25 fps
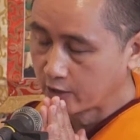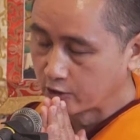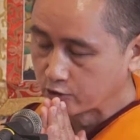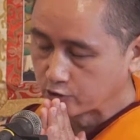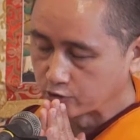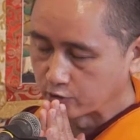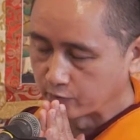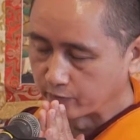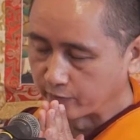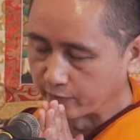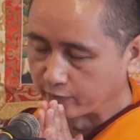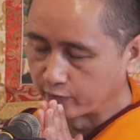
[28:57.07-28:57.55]

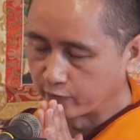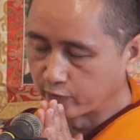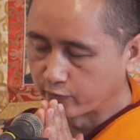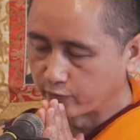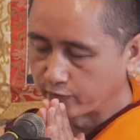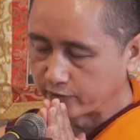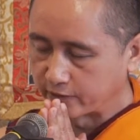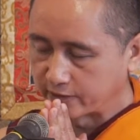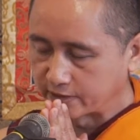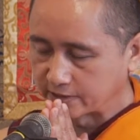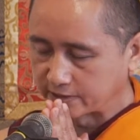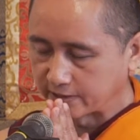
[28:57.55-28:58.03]
So before
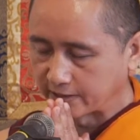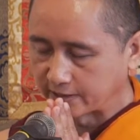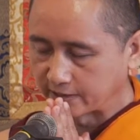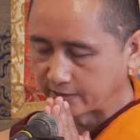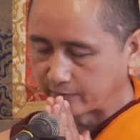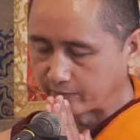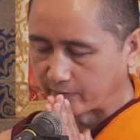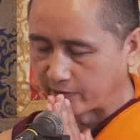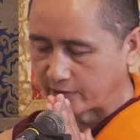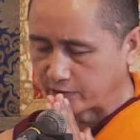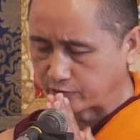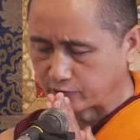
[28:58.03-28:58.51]
we recite
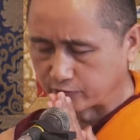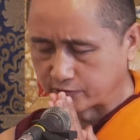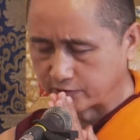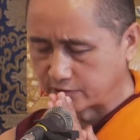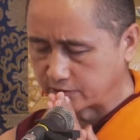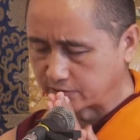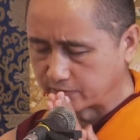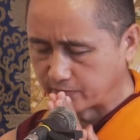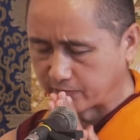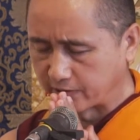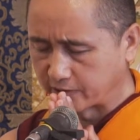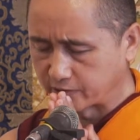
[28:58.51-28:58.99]
the mantra,
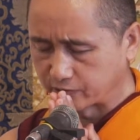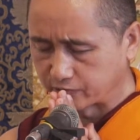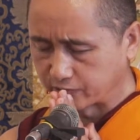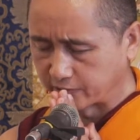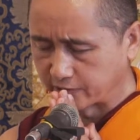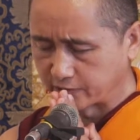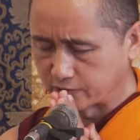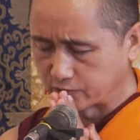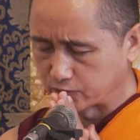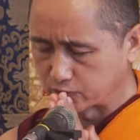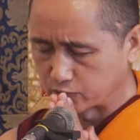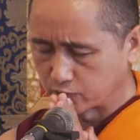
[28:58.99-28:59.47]
this mantra
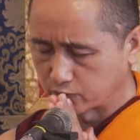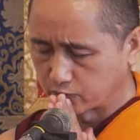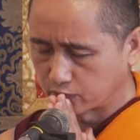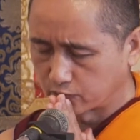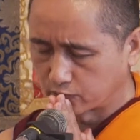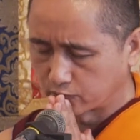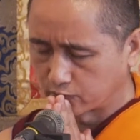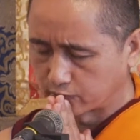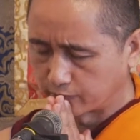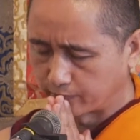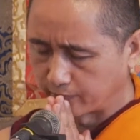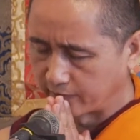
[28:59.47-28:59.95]
is so
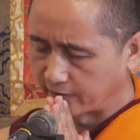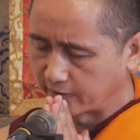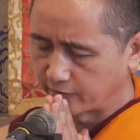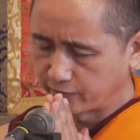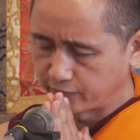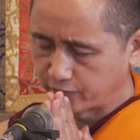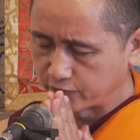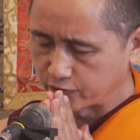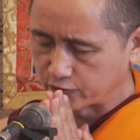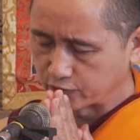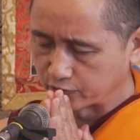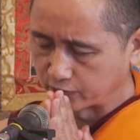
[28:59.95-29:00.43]

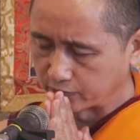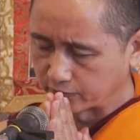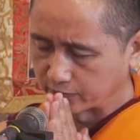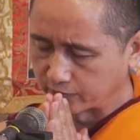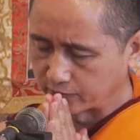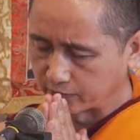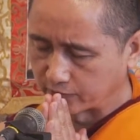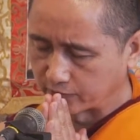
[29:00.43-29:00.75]
beneficial, you